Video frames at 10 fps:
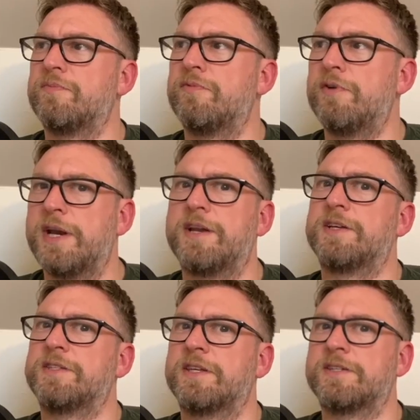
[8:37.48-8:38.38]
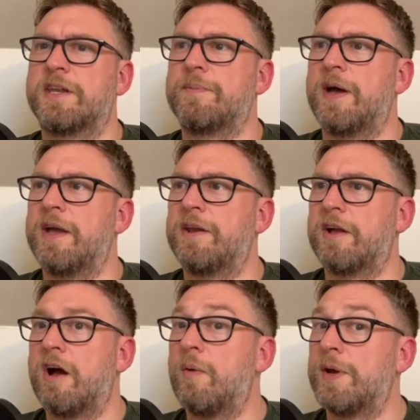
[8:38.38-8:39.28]
really nice things said about it. And I
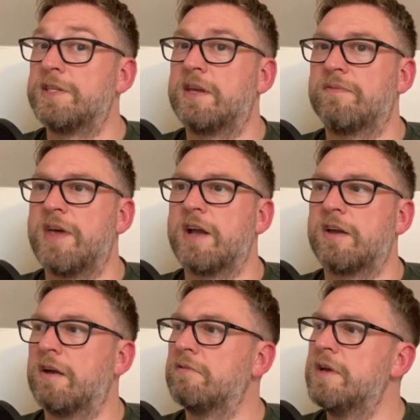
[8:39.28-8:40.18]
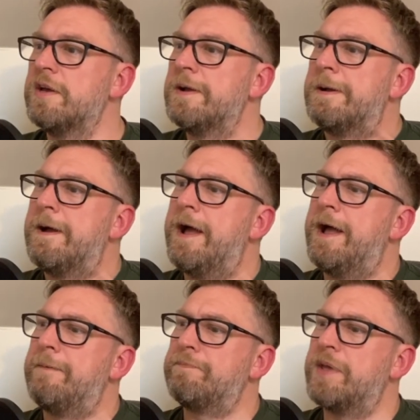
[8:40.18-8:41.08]
can't wait to give that a go.
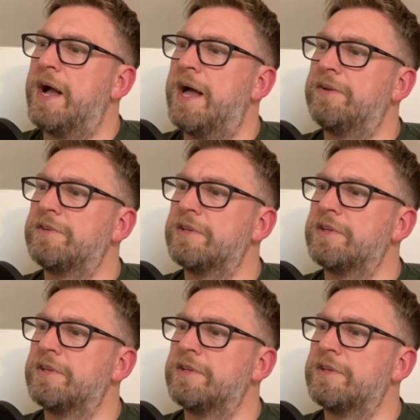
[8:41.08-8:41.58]
Um, and